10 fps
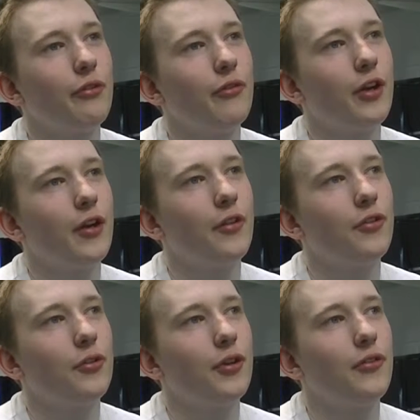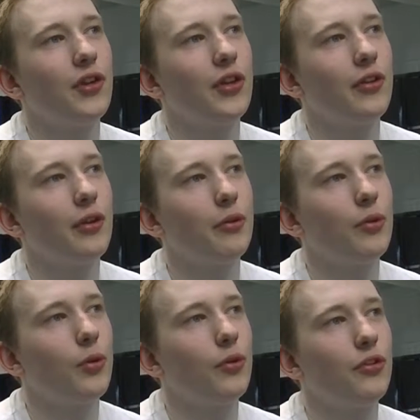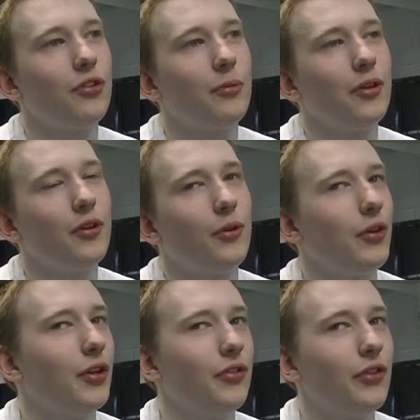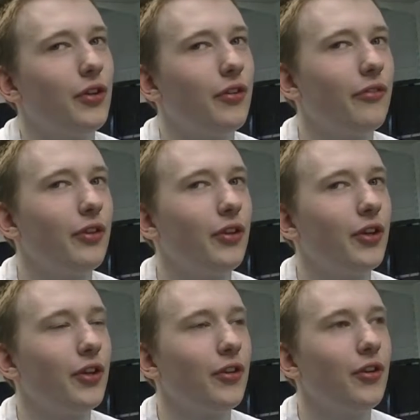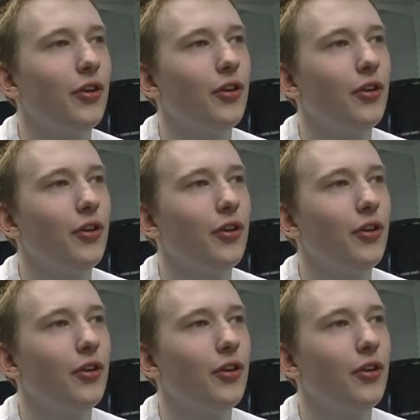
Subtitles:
violence or anything that would cause it to be an old age thing, I'm thinking